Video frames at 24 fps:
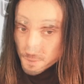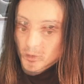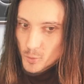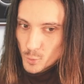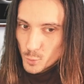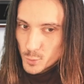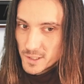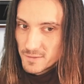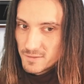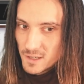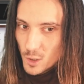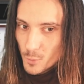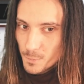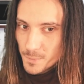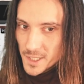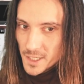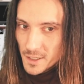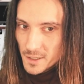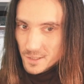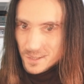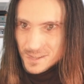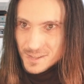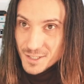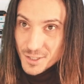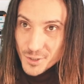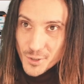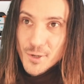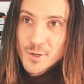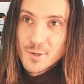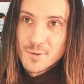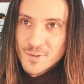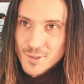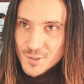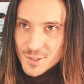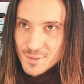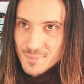to developing the core
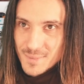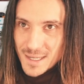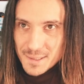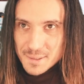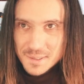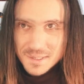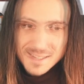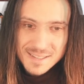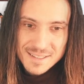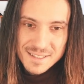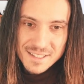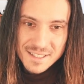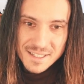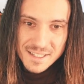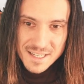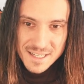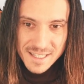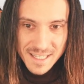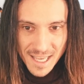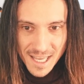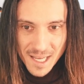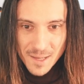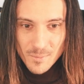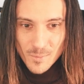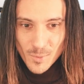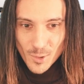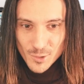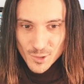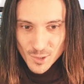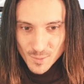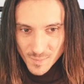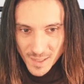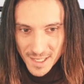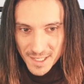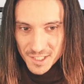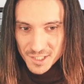of Automat, the game
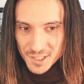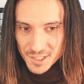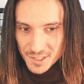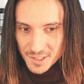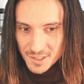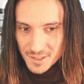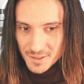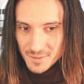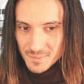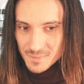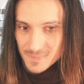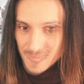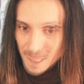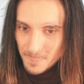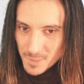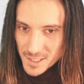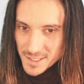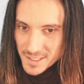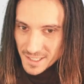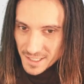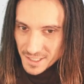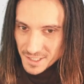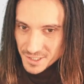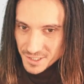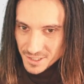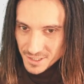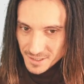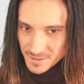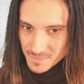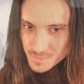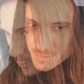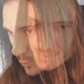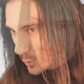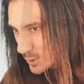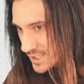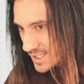automation application.
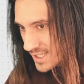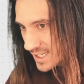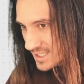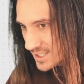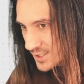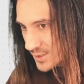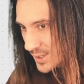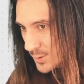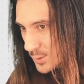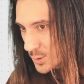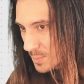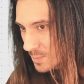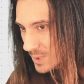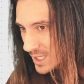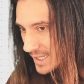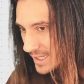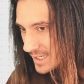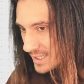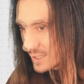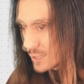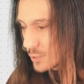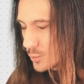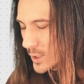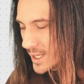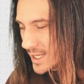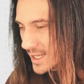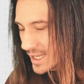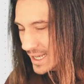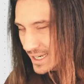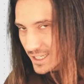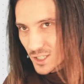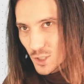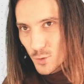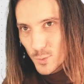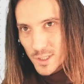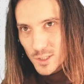What's next on our plate? We are
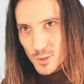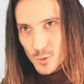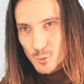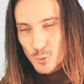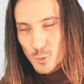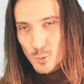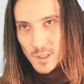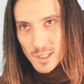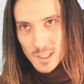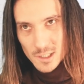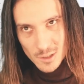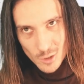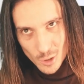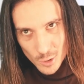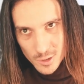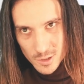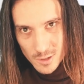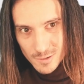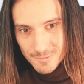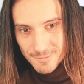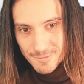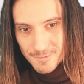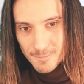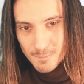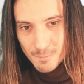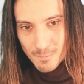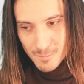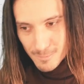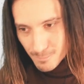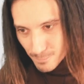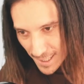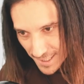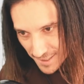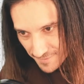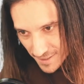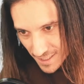going to do a lot of
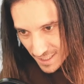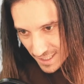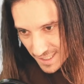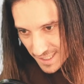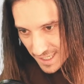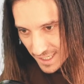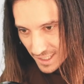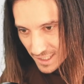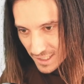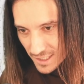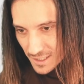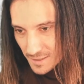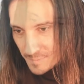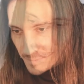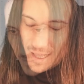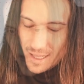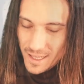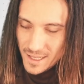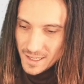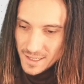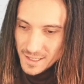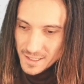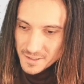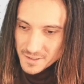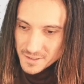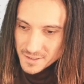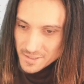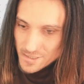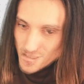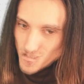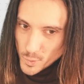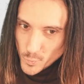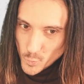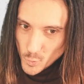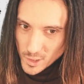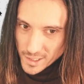bug fixing, and
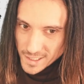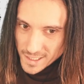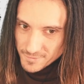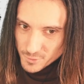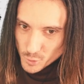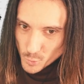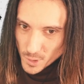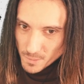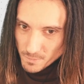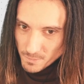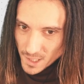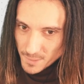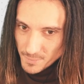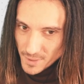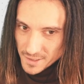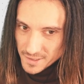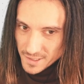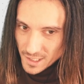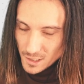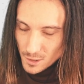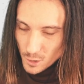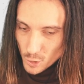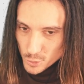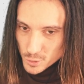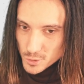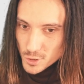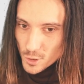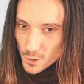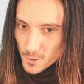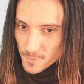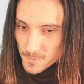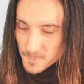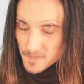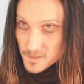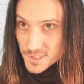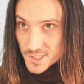we will have to implement a lot
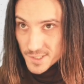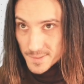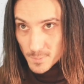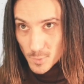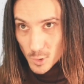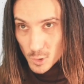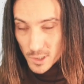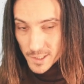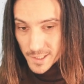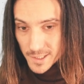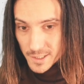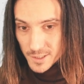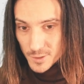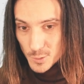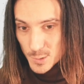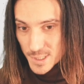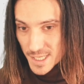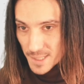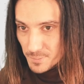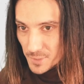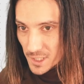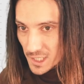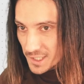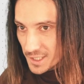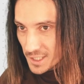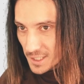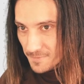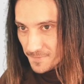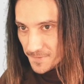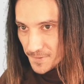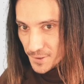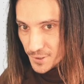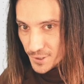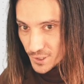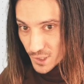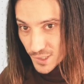of smaller usability
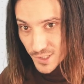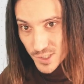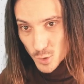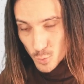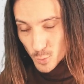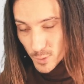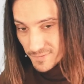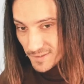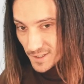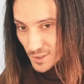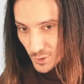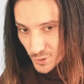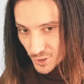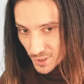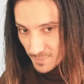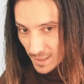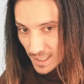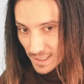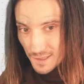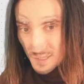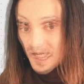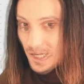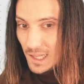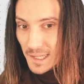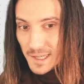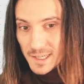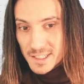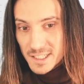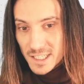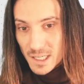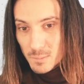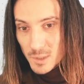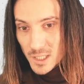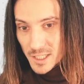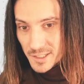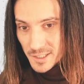features within Automat, like the
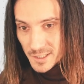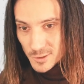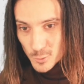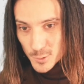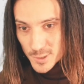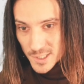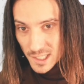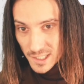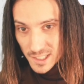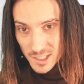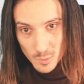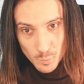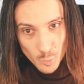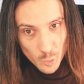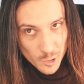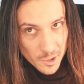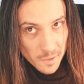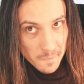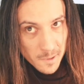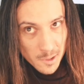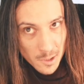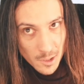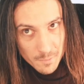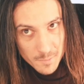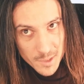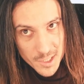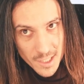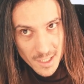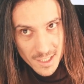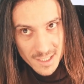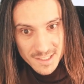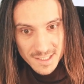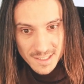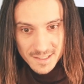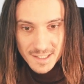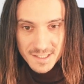ability to select multiple
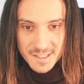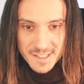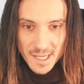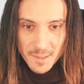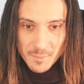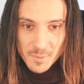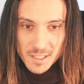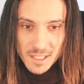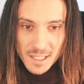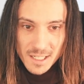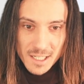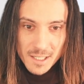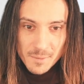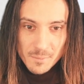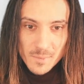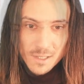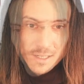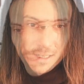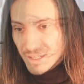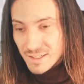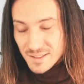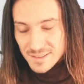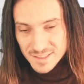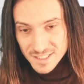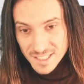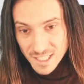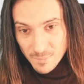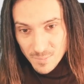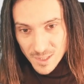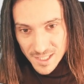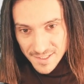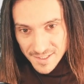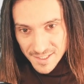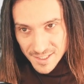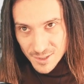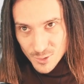objects at the same time, the
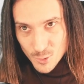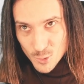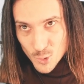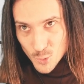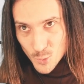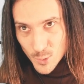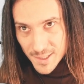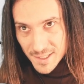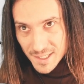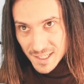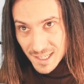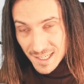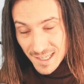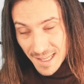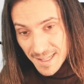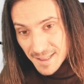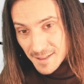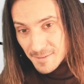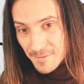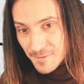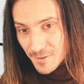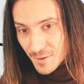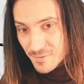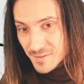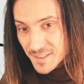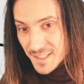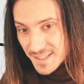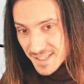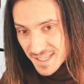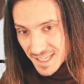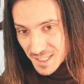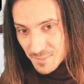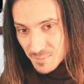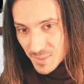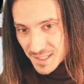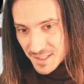ability to tweak length of the
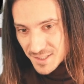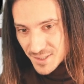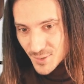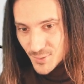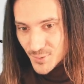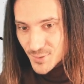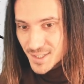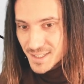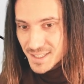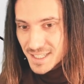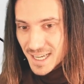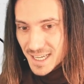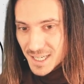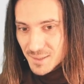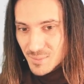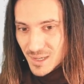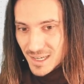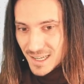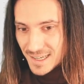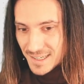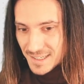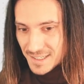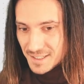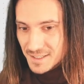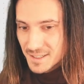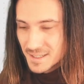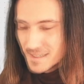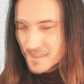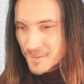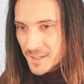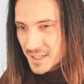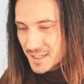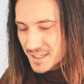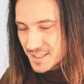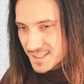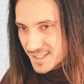segments on the timeline,
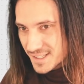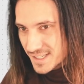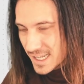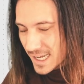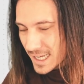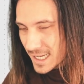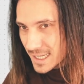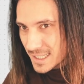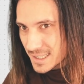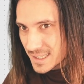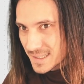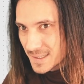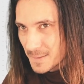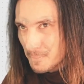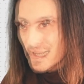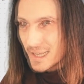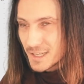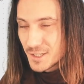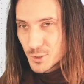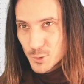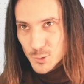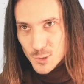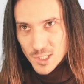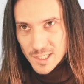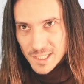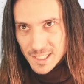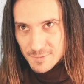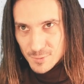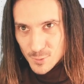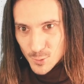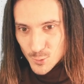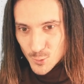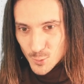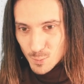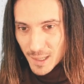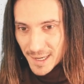things that I usually have
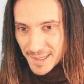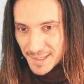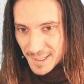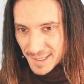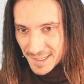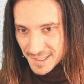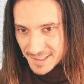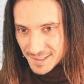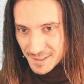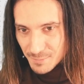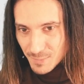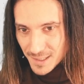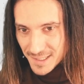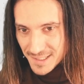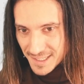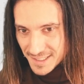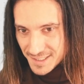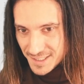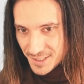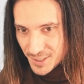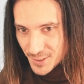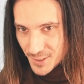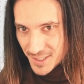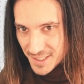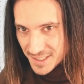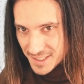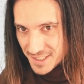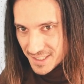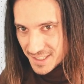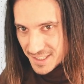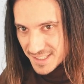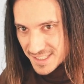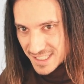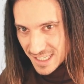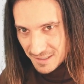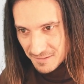to do by hand by editing the
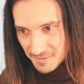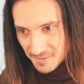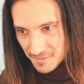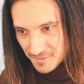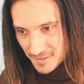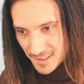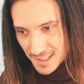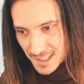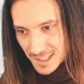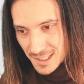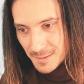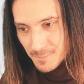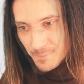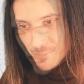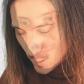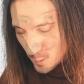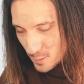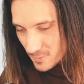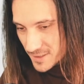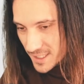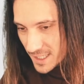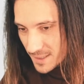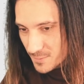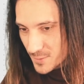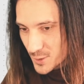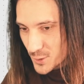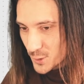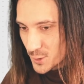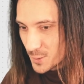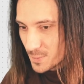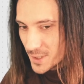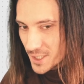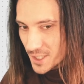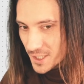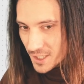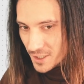save file. All of them should
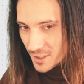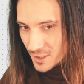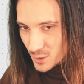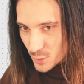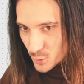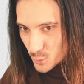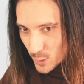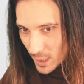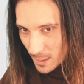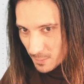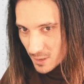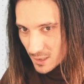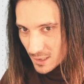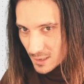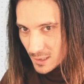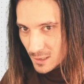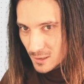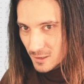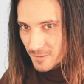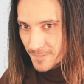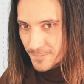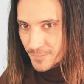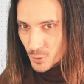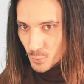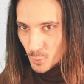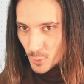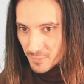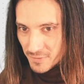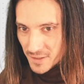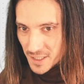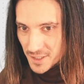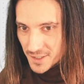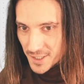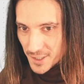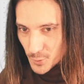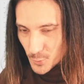be doable from
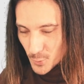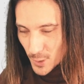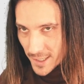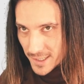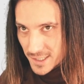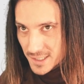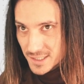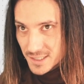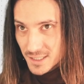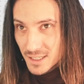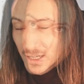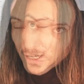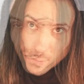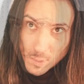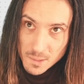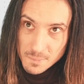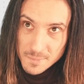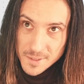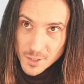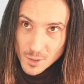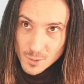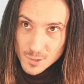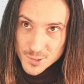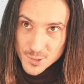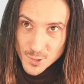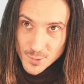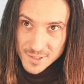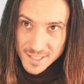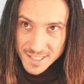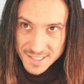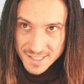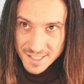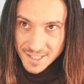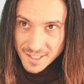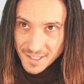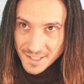within the UX. We will be also
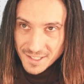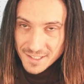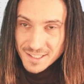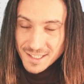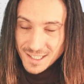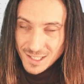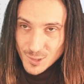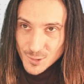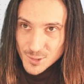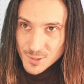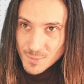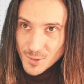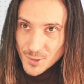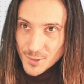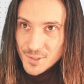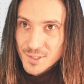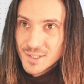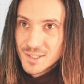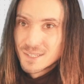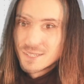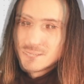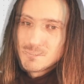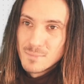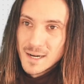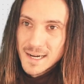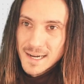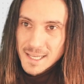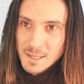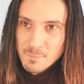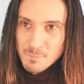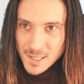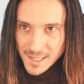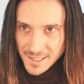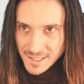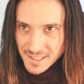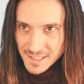testing it a lot more by
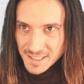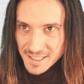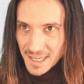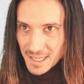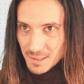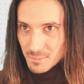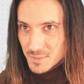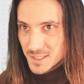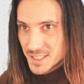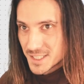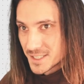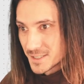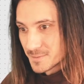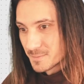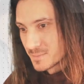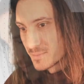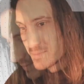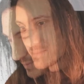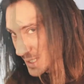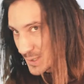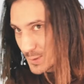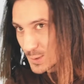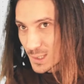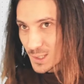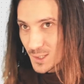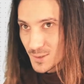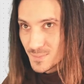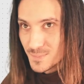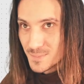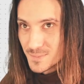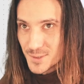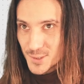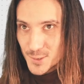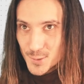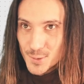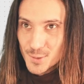playing games. This will
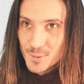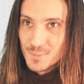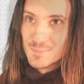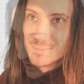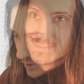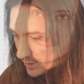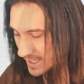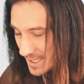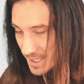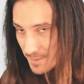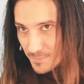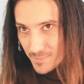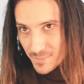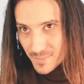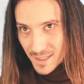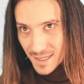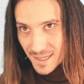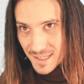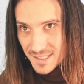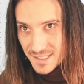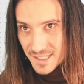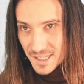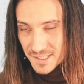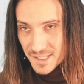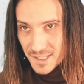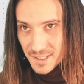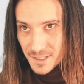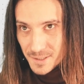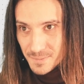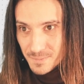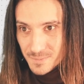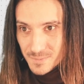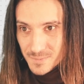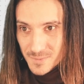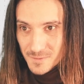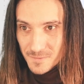come soon. Okay, I guess that's it
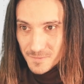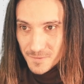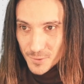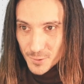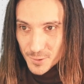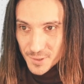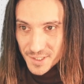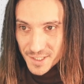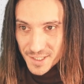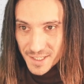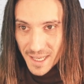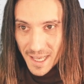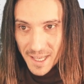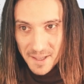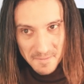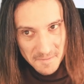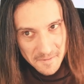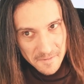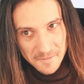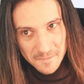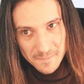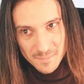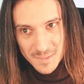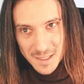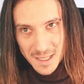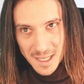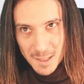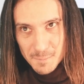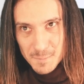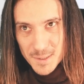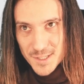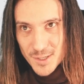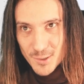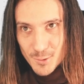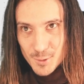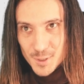for the 8th
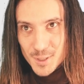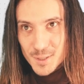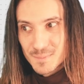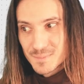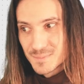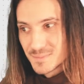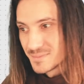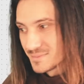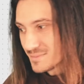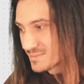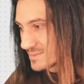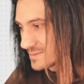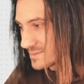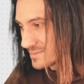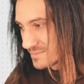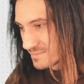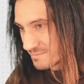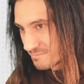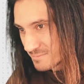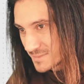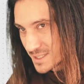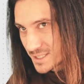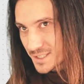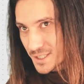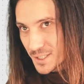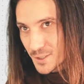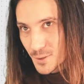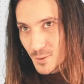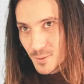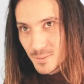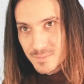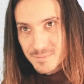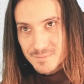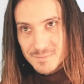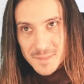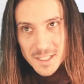episode. See
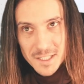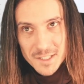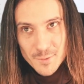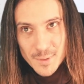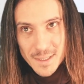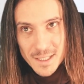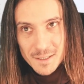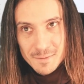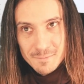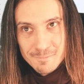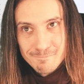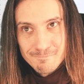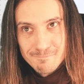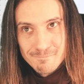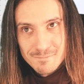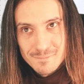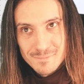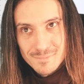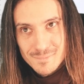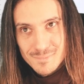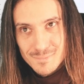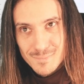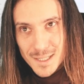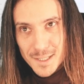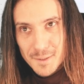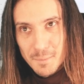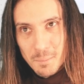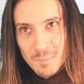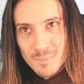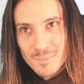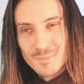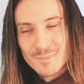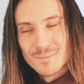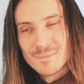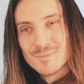you next week. Bye.